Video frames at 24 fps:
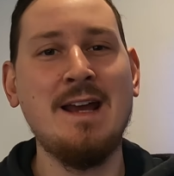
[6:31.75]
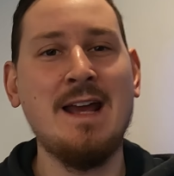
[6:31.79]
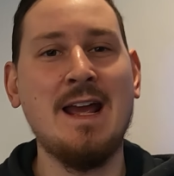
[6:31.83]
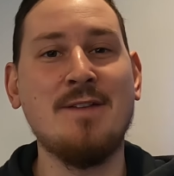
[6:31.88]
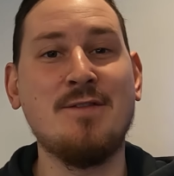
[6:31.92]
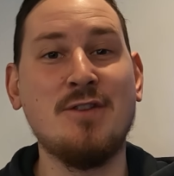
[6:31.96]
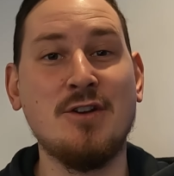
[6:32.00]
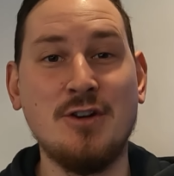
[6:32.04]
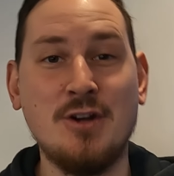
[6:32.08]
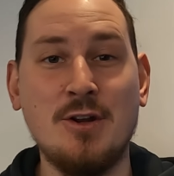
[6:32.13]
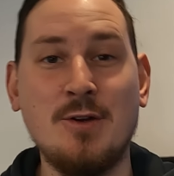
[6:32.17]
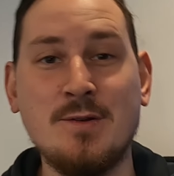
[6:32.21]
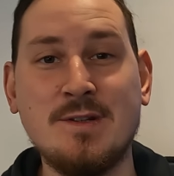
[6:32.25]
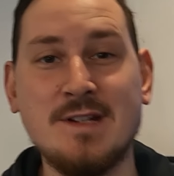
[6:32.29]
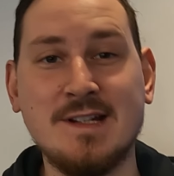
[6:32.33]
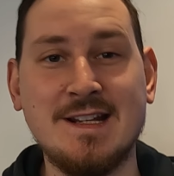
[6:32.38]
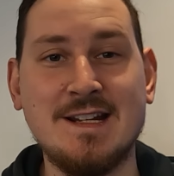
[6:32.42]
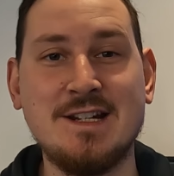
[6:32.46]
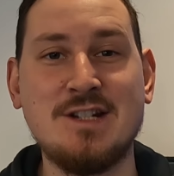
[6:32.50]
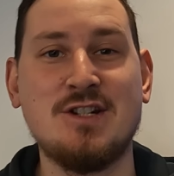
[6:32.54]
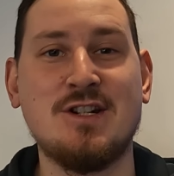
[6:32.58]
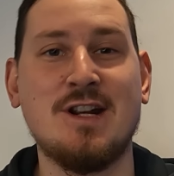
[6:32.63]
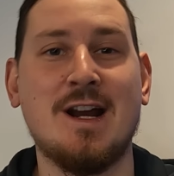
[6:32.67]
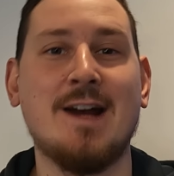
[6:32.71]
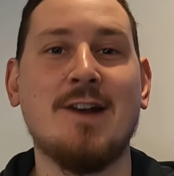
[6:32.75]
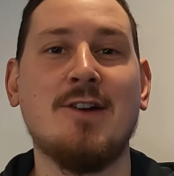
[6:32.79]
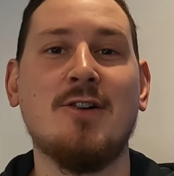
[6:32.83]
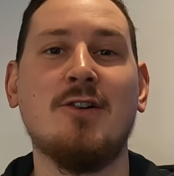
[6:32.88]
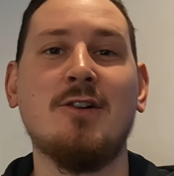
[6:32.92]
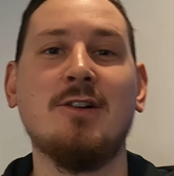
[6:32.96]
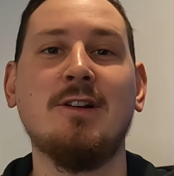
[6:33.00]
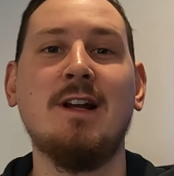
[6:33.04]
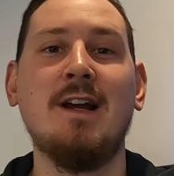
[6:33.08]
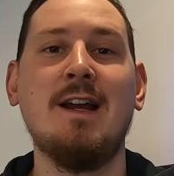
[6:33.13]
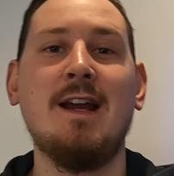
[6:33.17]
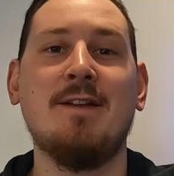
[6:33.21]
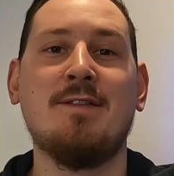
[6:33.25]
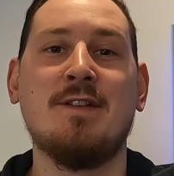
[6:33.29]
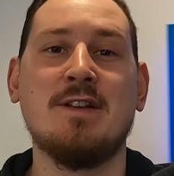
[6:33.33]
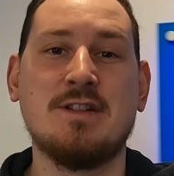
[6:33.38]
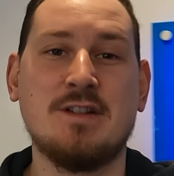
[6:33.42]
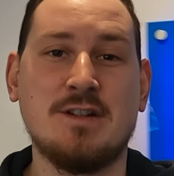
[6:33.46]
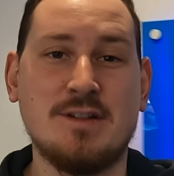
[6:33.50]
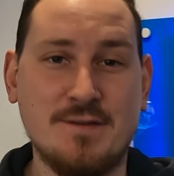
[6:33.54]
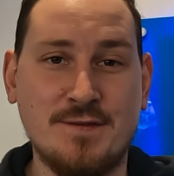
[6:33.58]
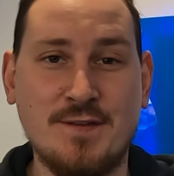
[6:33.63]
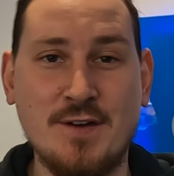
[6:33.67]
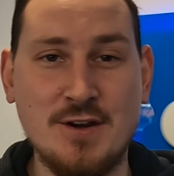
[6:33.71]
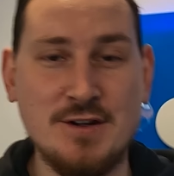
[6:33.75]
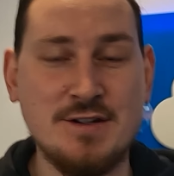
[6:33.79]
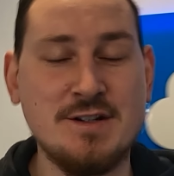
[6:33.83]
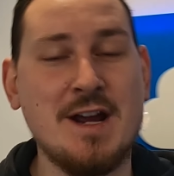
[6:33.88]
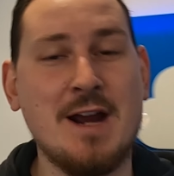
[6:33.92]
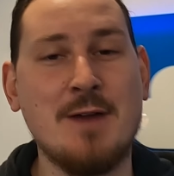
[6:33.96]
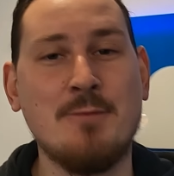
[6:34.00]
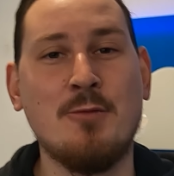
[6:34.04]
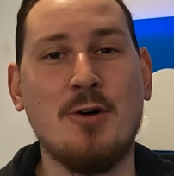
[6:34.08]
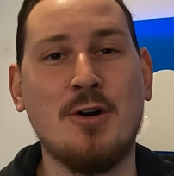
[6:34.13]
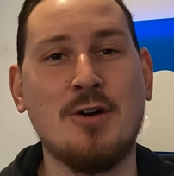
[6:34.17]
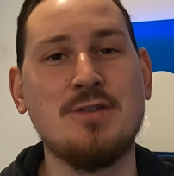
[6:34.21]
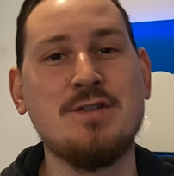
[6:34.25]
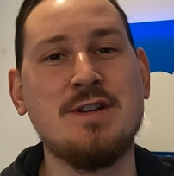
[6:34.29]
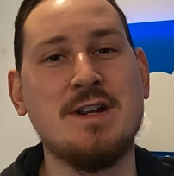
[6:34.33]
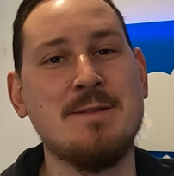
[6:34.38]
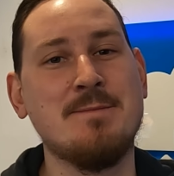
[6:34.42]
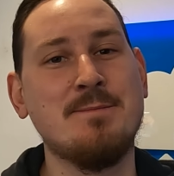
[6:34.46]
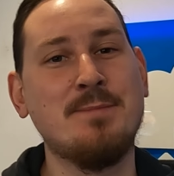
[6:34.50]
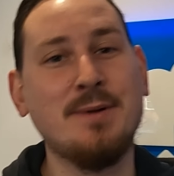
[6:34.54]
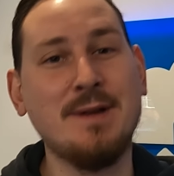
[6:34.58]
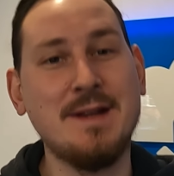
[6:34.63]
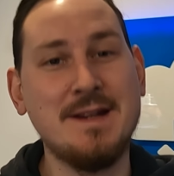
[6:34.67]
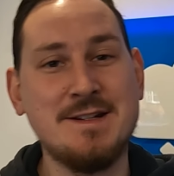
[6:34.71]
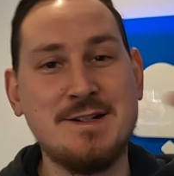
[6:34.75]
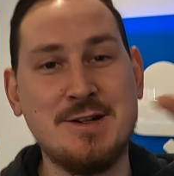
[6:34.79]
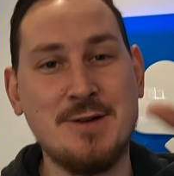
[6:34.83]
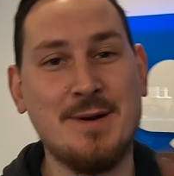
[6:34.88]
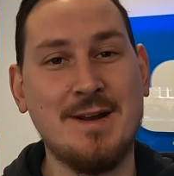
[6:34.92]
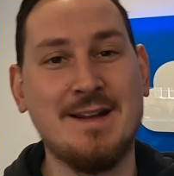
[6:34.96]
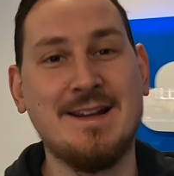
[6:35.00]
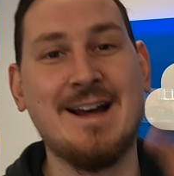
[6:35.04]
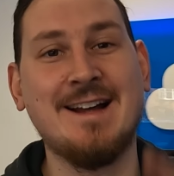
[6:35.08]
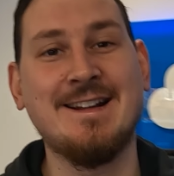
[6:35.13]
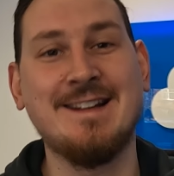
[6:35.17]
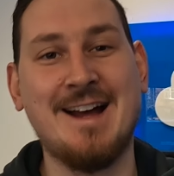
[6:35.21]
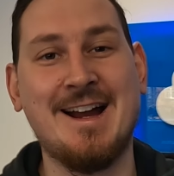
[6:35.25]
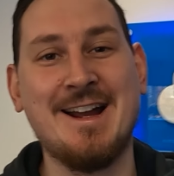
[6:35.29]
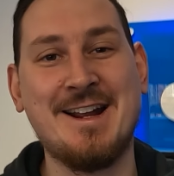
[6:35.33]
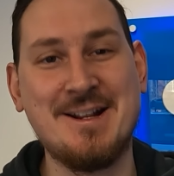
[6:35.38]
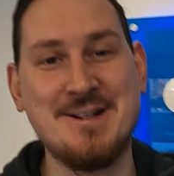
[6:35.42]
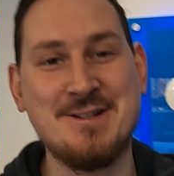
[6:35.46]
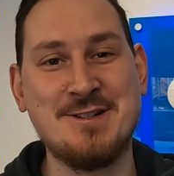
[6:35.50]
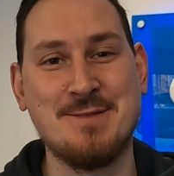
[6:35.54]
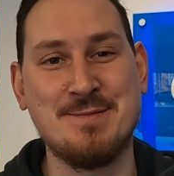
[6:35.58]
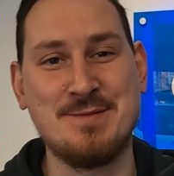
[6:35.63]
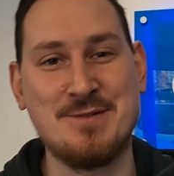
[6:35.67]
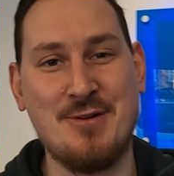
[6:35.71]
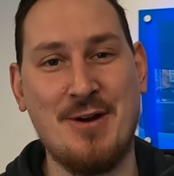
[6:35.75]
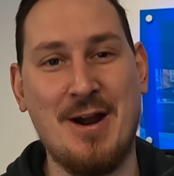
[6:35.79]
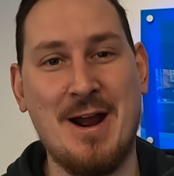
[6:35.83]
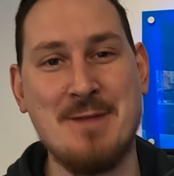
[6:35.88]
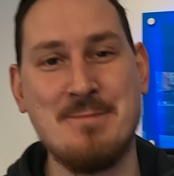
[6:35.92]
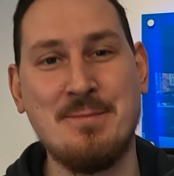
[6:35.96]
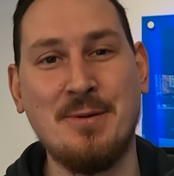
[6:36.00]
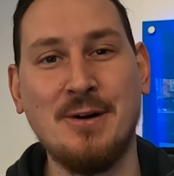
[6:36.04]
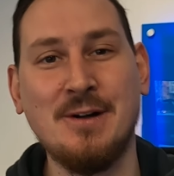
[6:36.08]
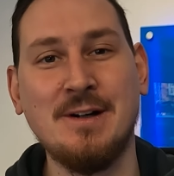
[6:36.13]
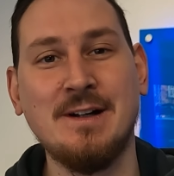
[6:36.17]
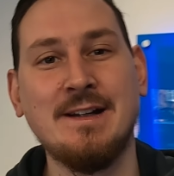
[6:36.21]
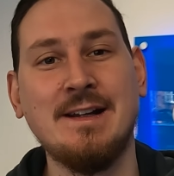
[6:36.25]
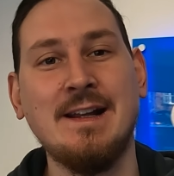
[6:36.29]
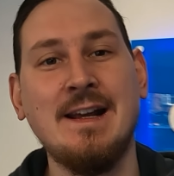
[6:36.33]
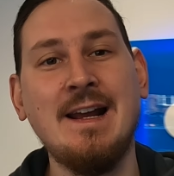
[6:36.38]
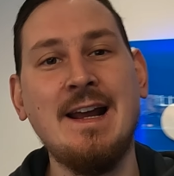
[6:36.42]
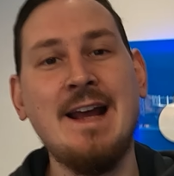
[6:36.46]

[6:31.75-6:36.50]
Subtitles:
If you're new to this channel, if this is your first time watching, please do hit that like and subscribe button.